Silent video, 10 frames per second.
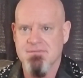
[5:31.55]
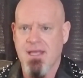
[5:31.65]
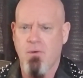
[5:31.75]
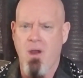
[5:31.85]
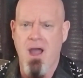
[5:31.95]
It was
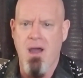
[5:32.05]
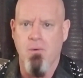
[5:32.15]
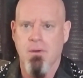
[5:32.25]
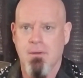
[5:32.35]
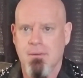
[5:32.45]
like, wow,
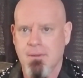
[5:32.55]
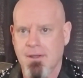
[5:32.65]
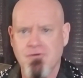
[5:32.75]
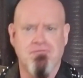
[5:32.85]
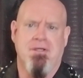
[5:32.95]

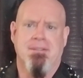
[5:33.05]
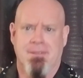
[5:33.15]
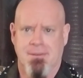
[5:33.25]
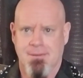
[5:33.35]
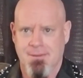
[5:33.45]
incredible.